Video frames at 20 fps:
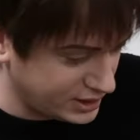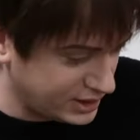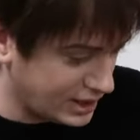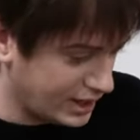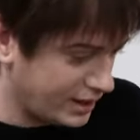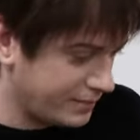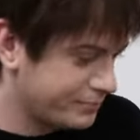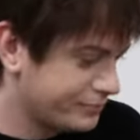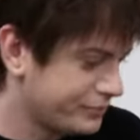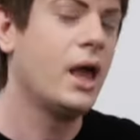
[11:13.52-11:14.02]

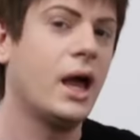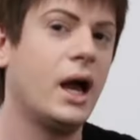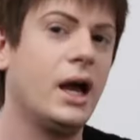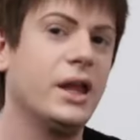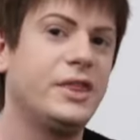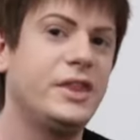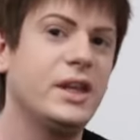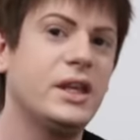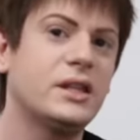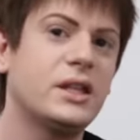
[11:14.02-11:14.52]
yeah,
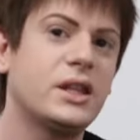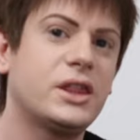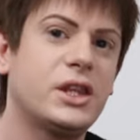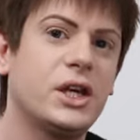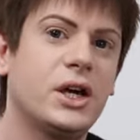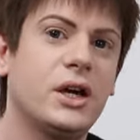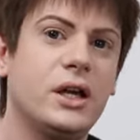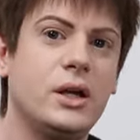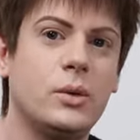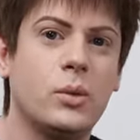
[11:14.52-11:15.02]
I think the
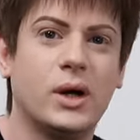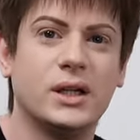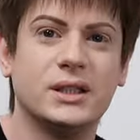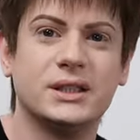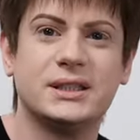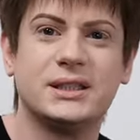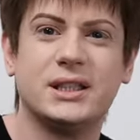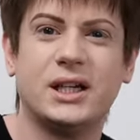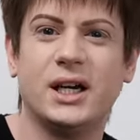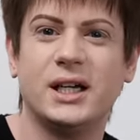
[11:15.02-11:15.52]
31
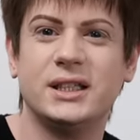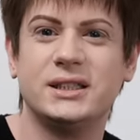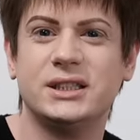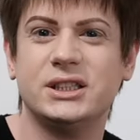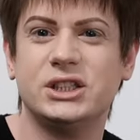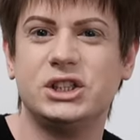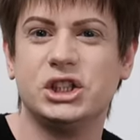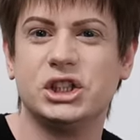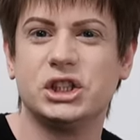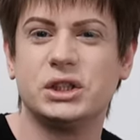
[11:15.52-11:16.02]
size
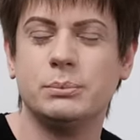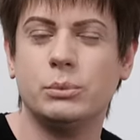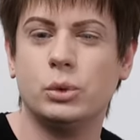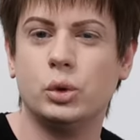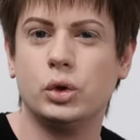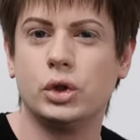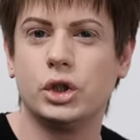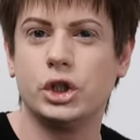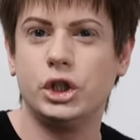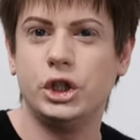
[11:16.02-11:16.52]
is just
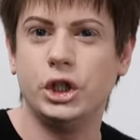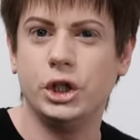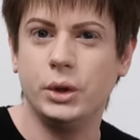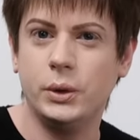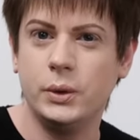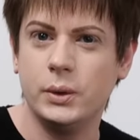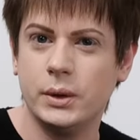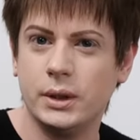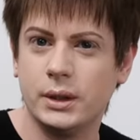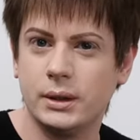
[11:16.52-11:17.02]
more
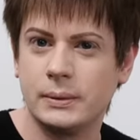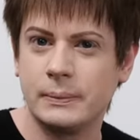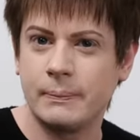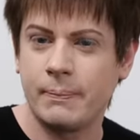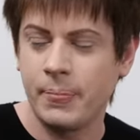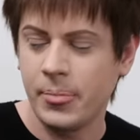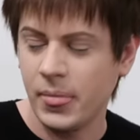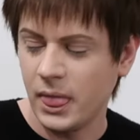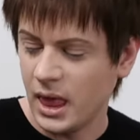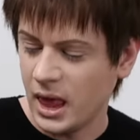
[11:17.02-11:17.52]
cute,
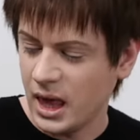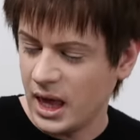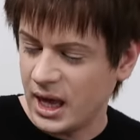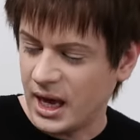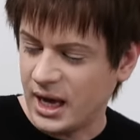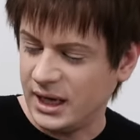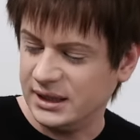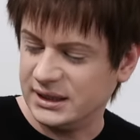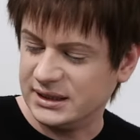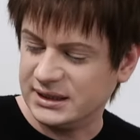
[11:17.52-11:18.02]

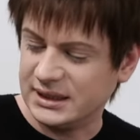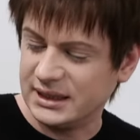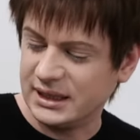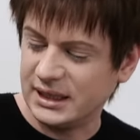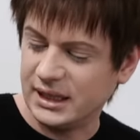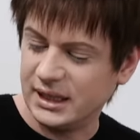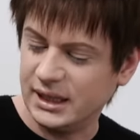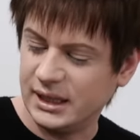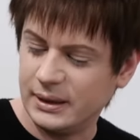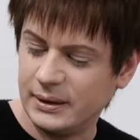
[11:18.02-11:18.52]
and it's
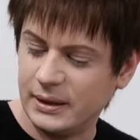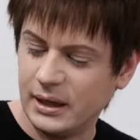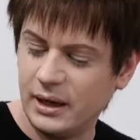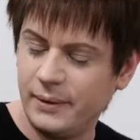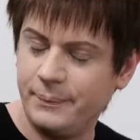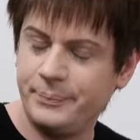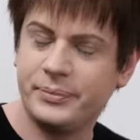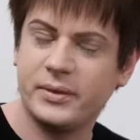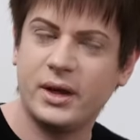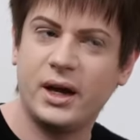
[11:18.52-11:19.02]
like,
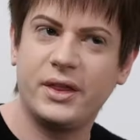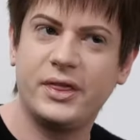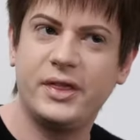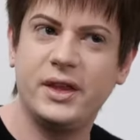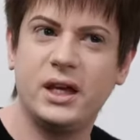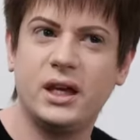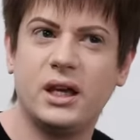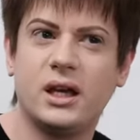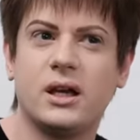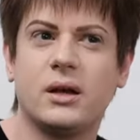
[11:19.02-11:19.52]
I
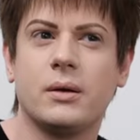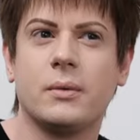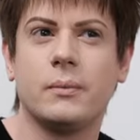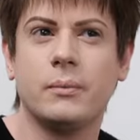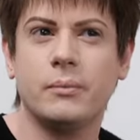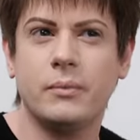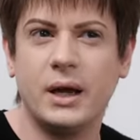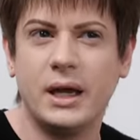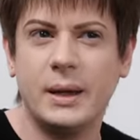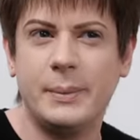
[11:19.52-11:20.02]
think
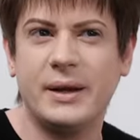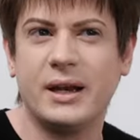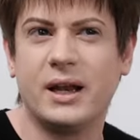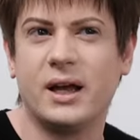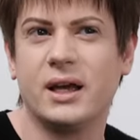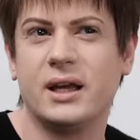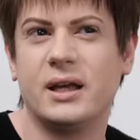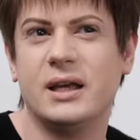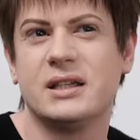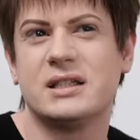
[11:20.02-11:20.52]
maybe
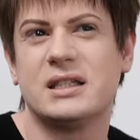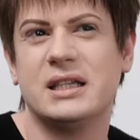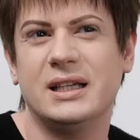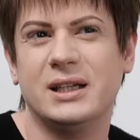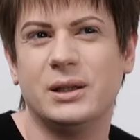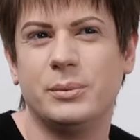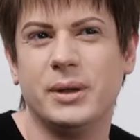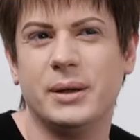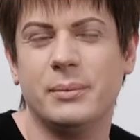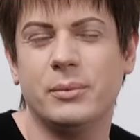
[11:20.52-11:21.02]
like it's a
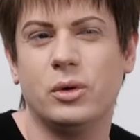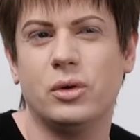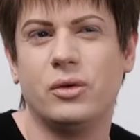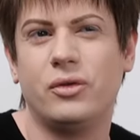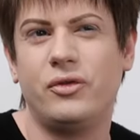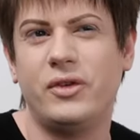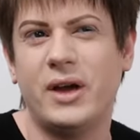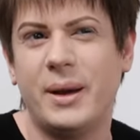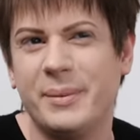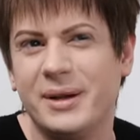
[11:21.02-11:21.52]
little bit more
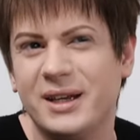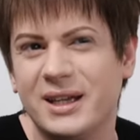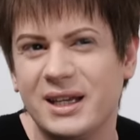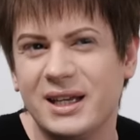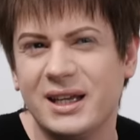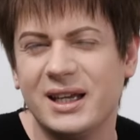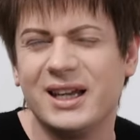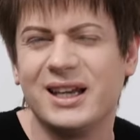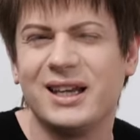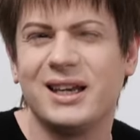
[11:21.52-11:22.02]

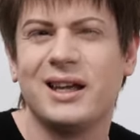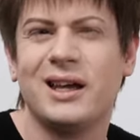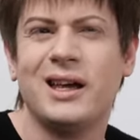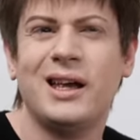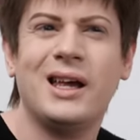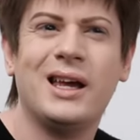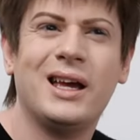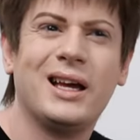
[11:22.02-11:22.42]
feminine,